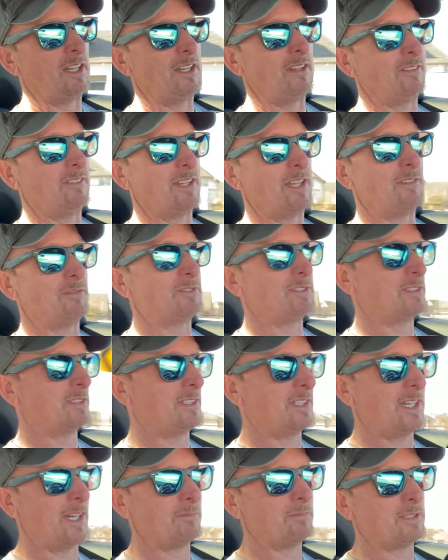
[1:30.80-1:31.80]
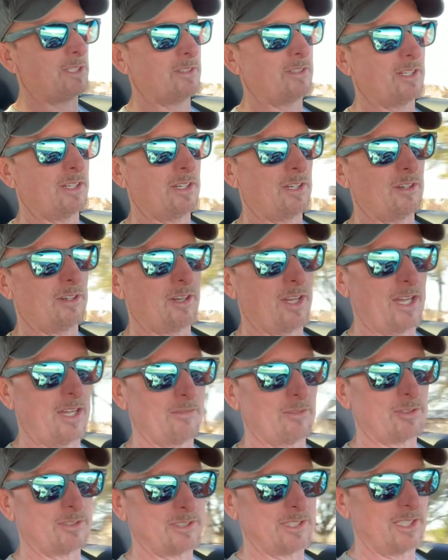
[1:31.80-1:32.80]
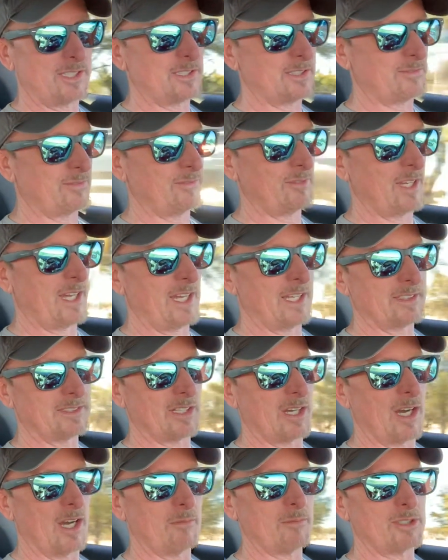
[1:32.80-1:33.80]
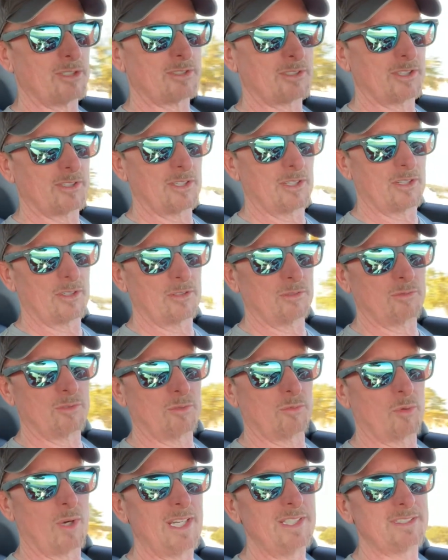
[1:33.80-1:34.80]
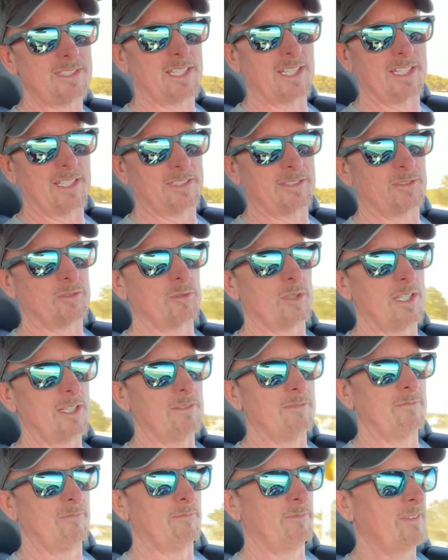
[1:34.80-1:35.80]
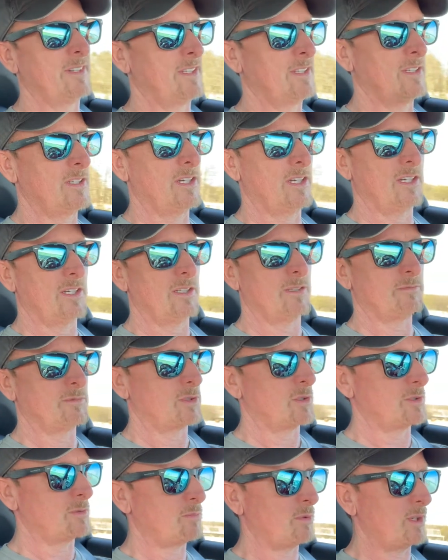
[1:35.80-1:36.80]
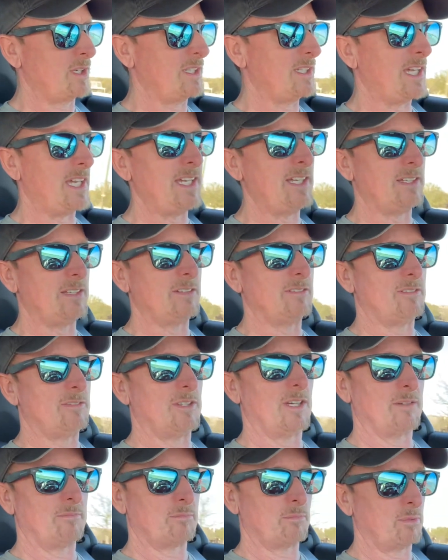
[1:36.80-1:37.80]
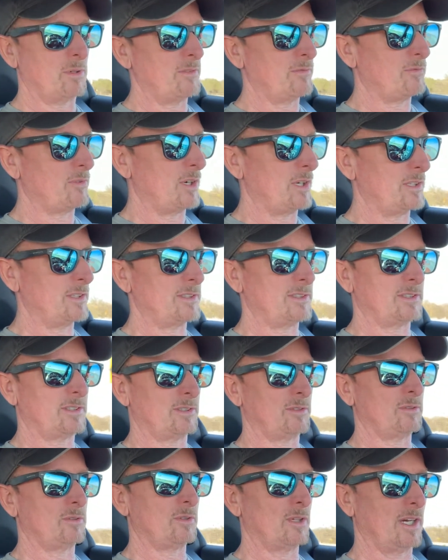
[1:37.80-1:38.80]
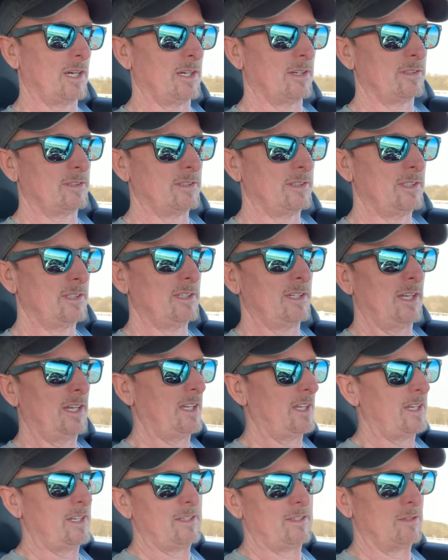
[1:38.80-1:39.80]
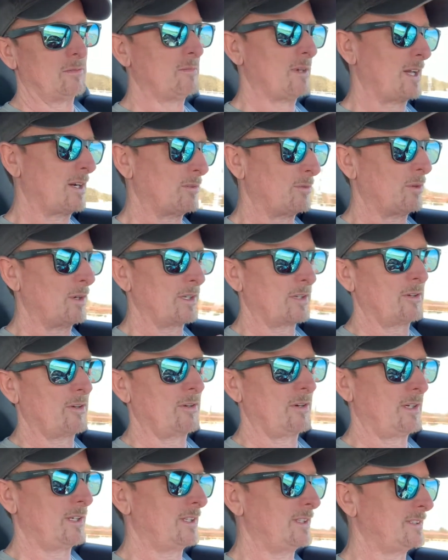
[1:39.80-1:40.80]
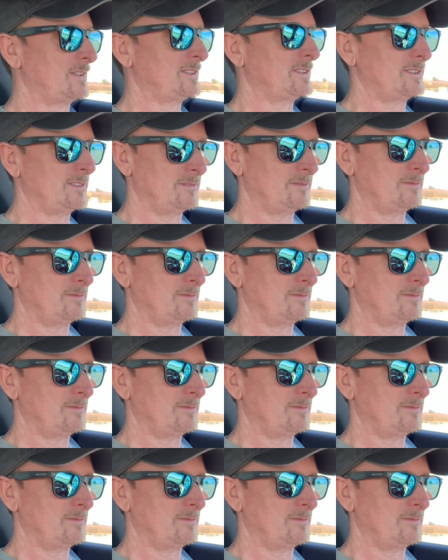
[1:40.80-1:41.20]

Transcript: they've kept it there ever since as homage to their racing history. So it's pretty neat, pretty fun to, no matter what car it is.